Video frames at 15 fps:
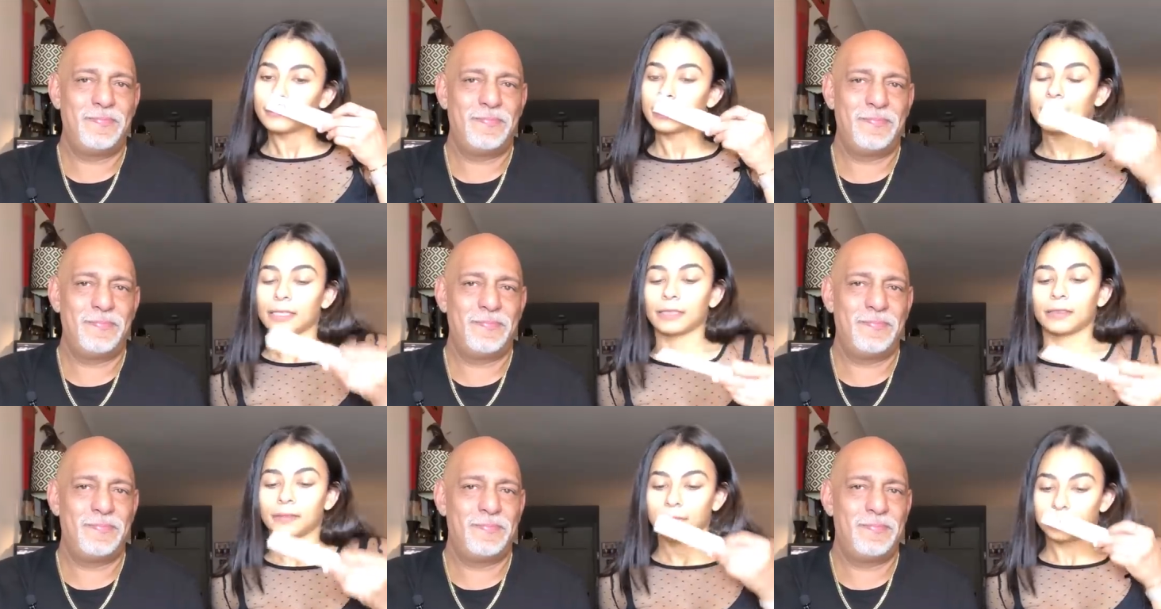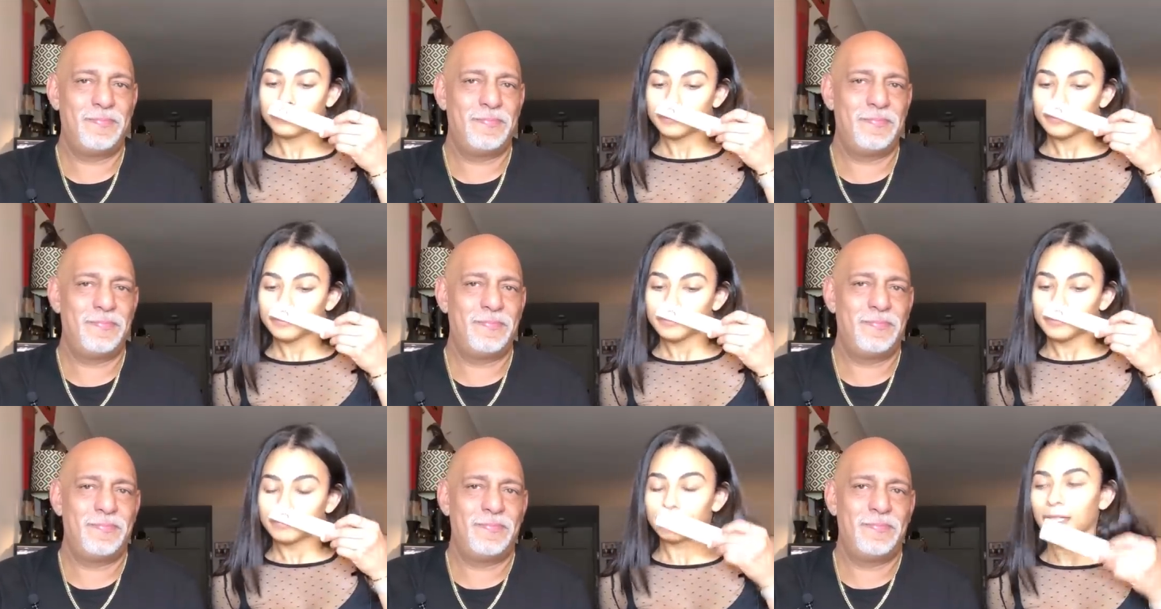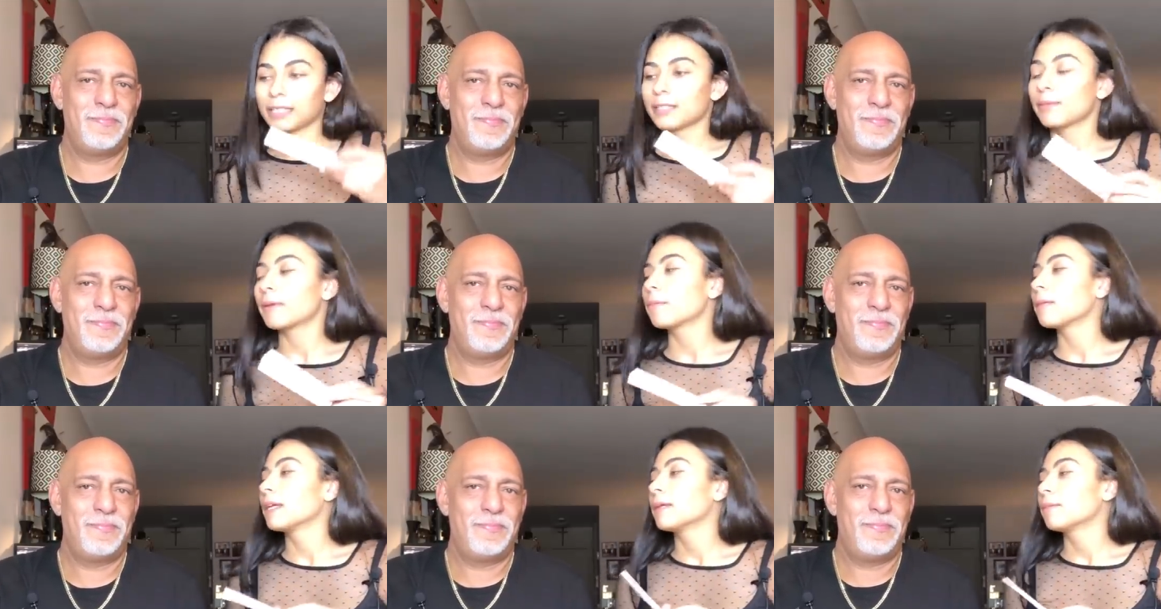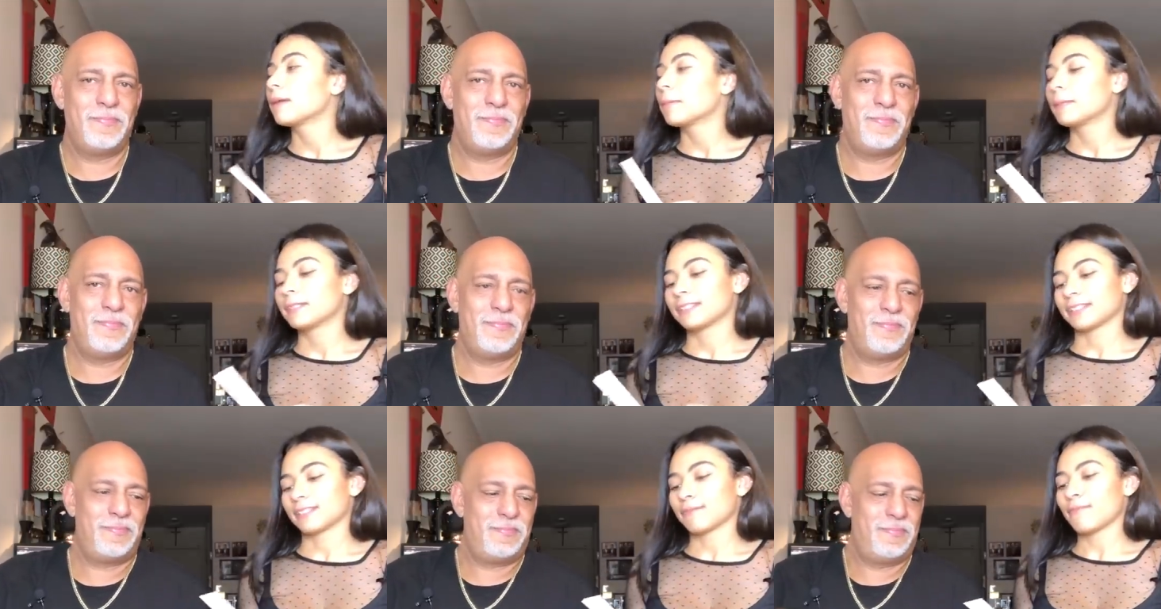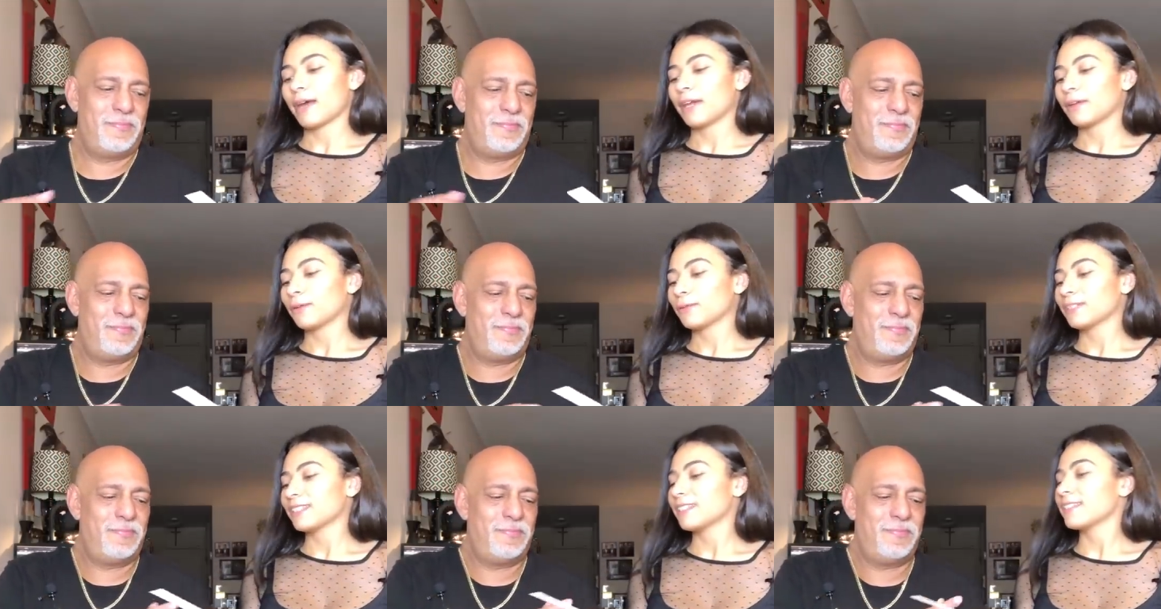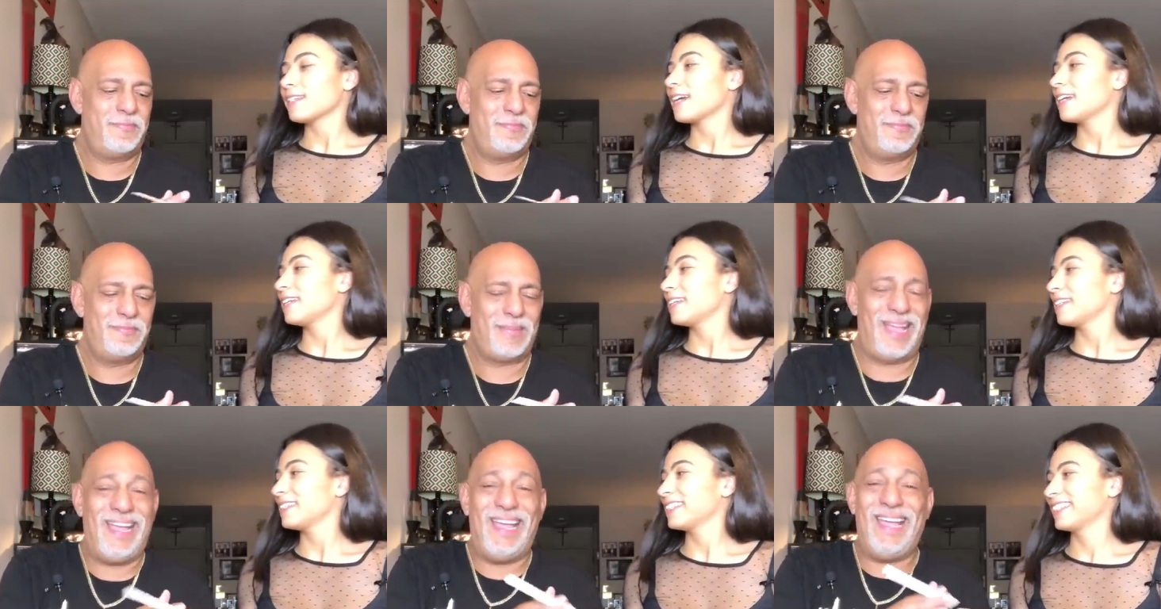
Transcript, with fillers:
Speaker 1: Nah, not to be mean, maybe it doesn't matter what's inside.